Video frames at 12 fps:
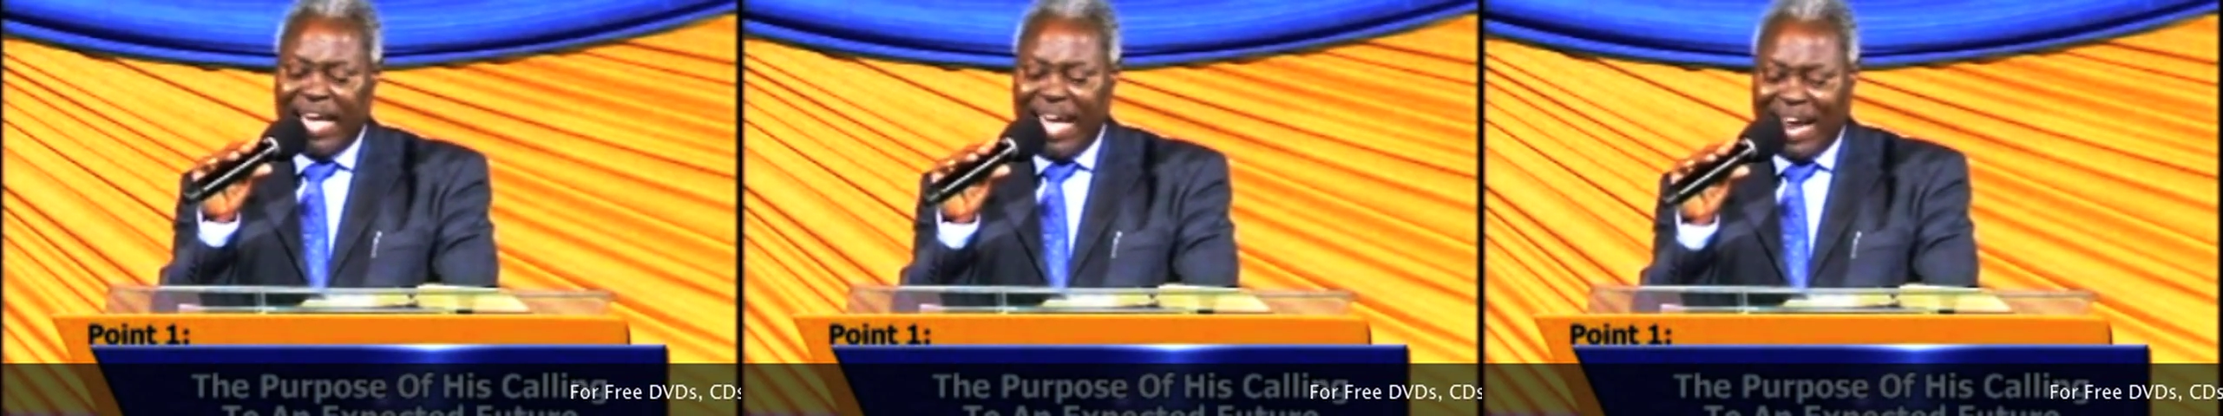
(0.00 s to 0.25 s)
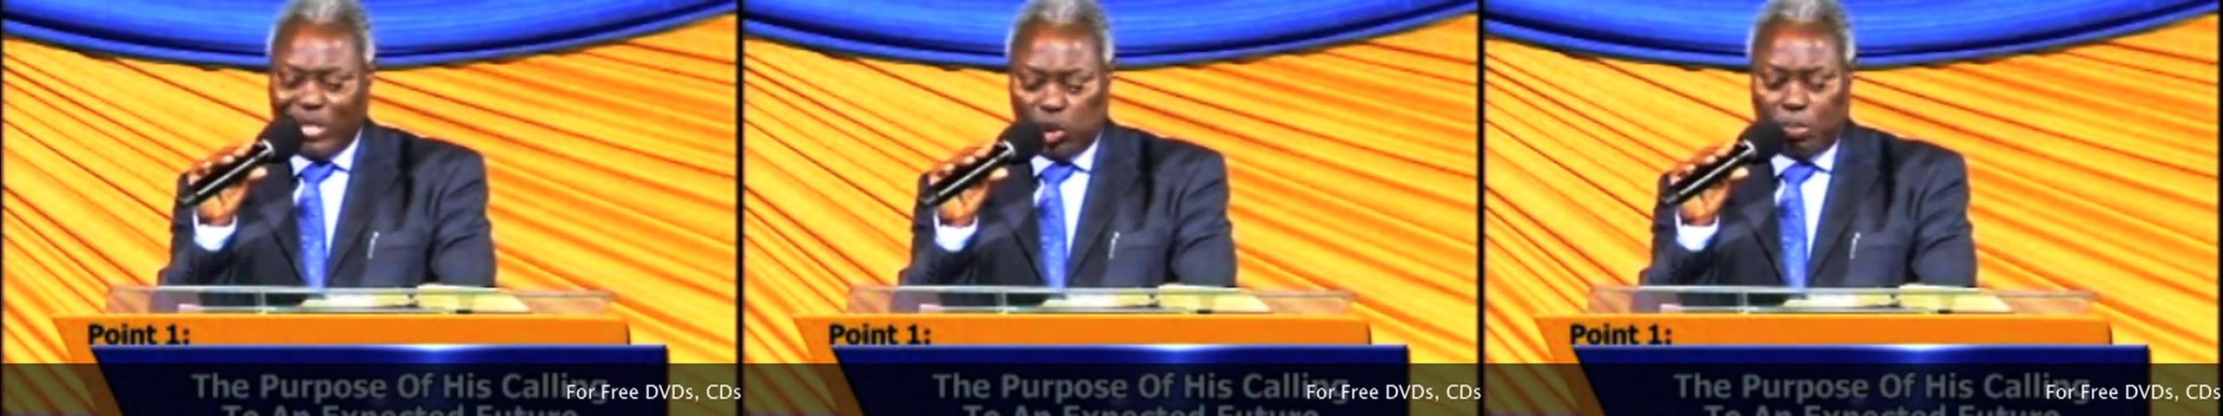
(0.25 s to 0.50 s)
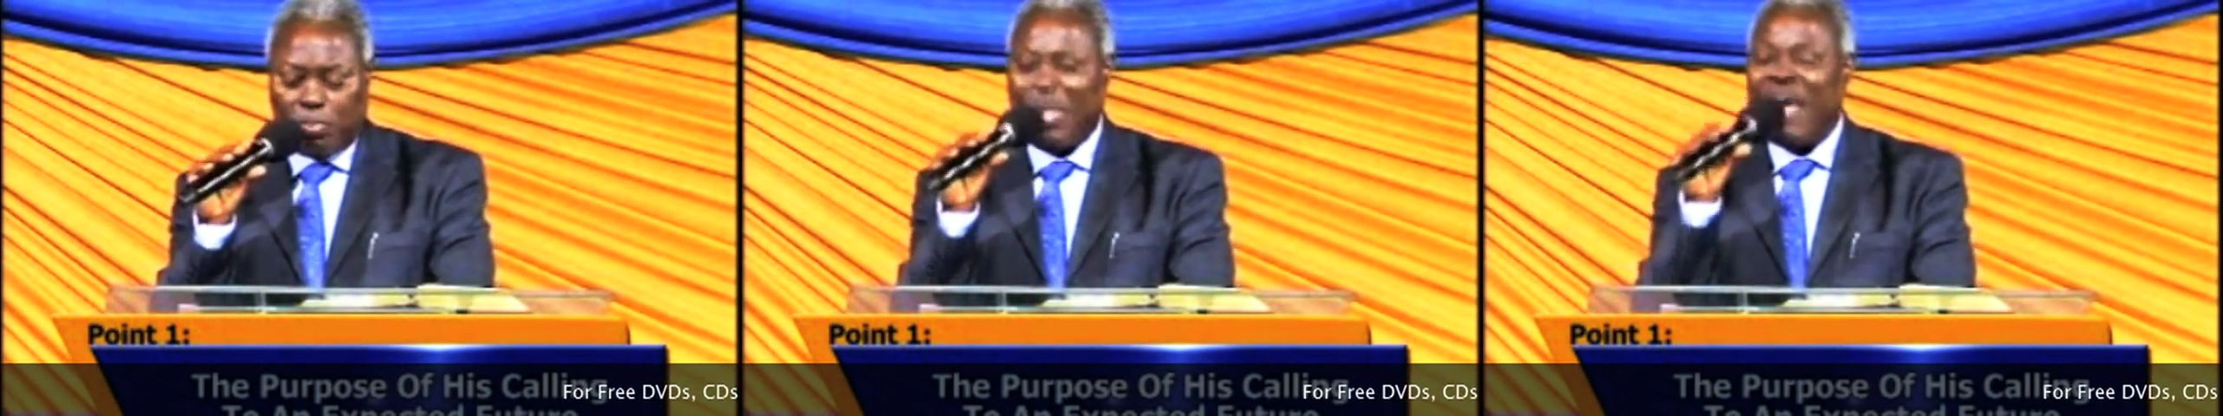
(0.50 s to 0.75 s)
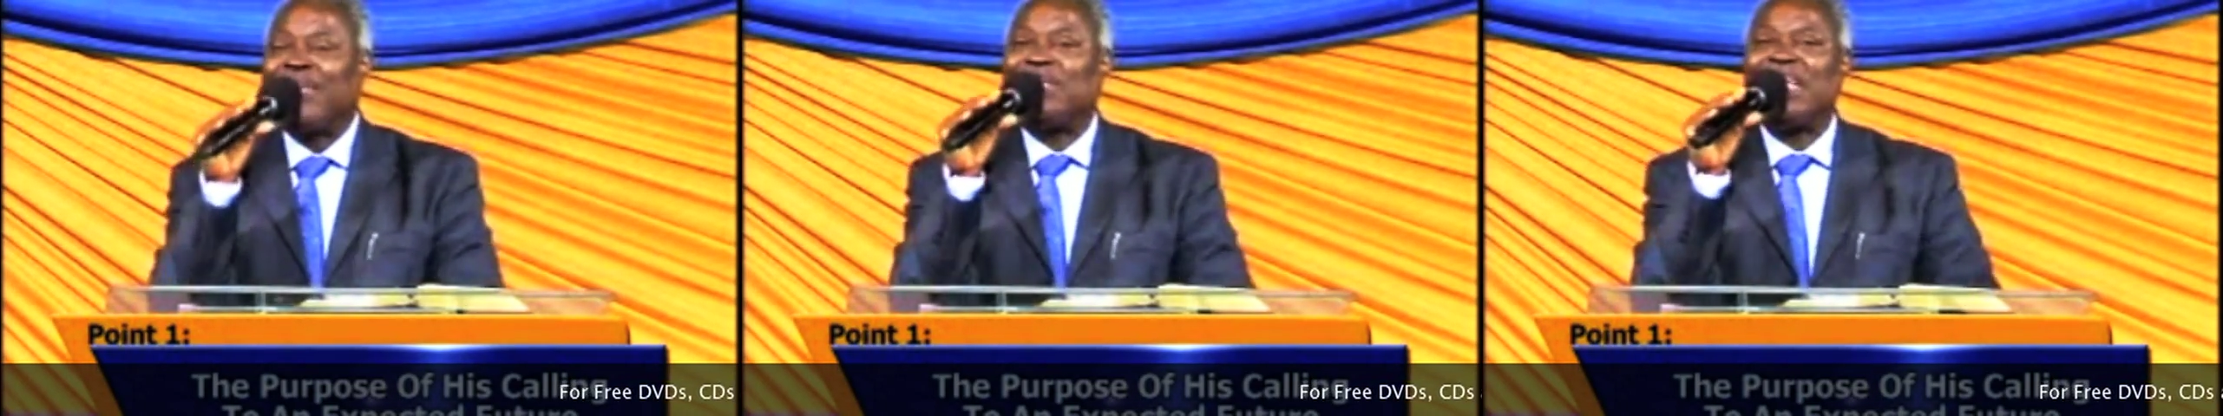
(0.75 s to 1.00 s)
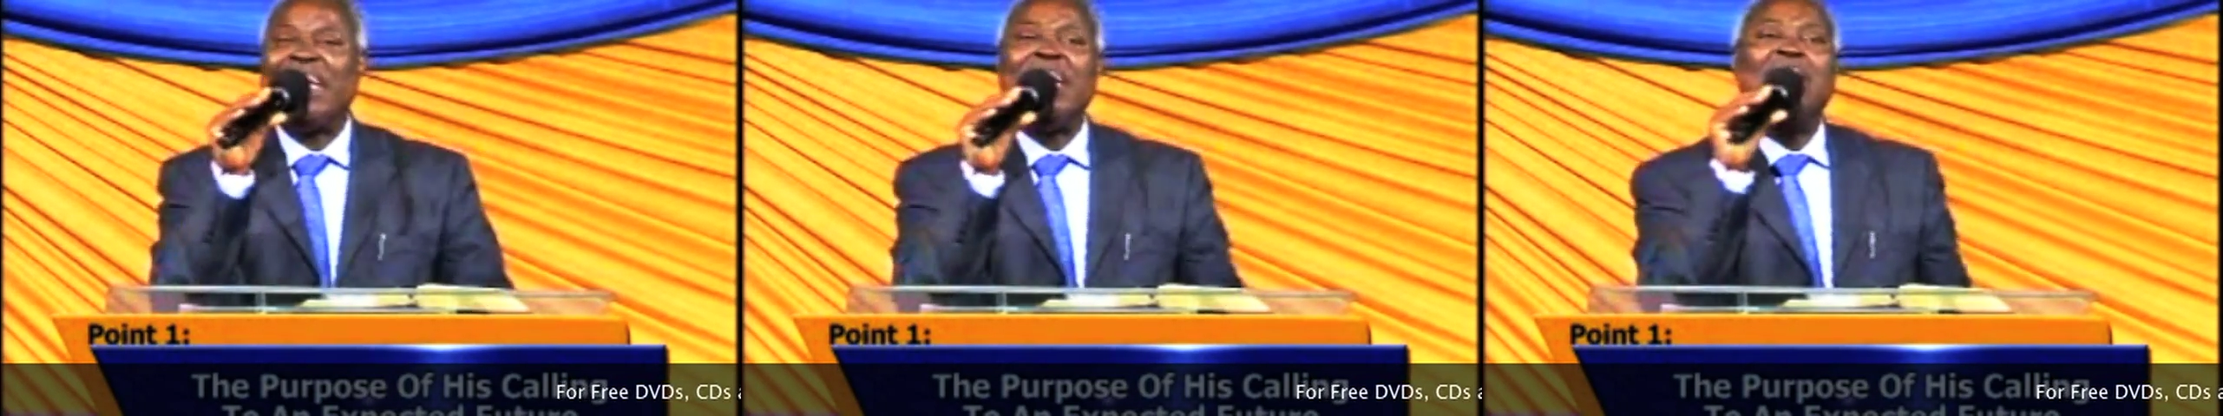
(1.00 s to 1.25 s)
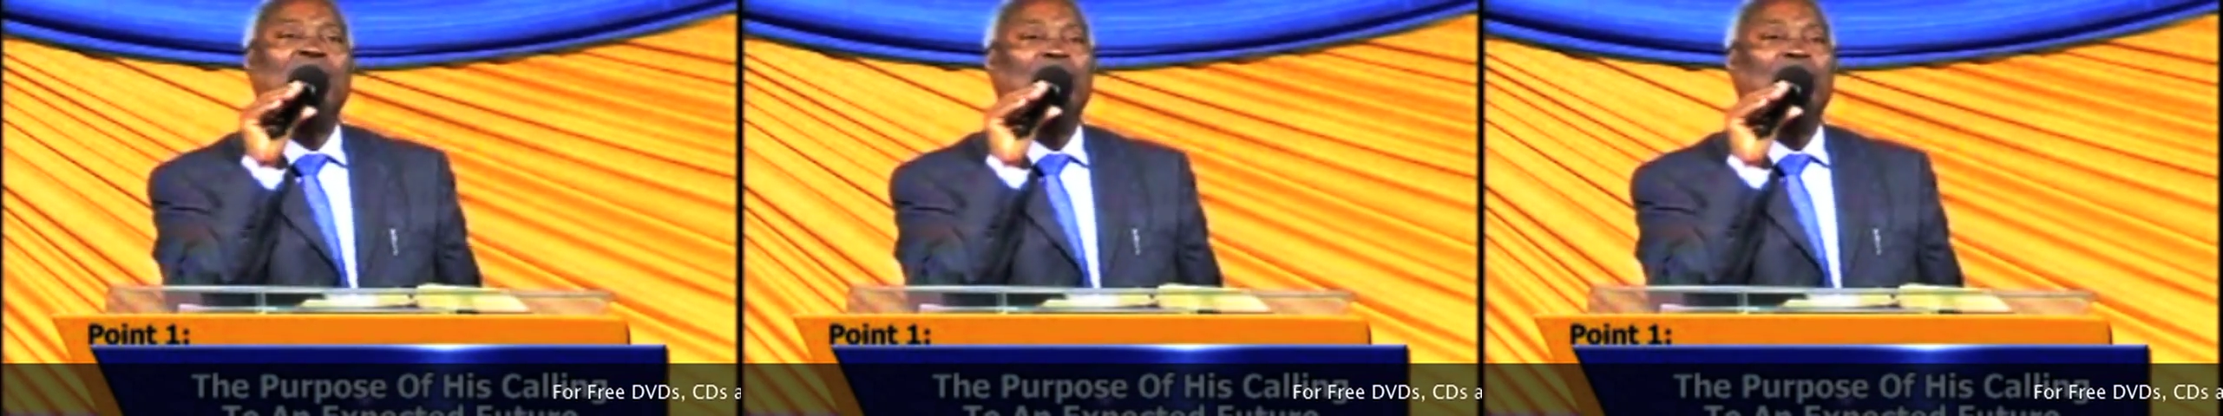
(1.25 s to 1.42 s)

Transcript: expected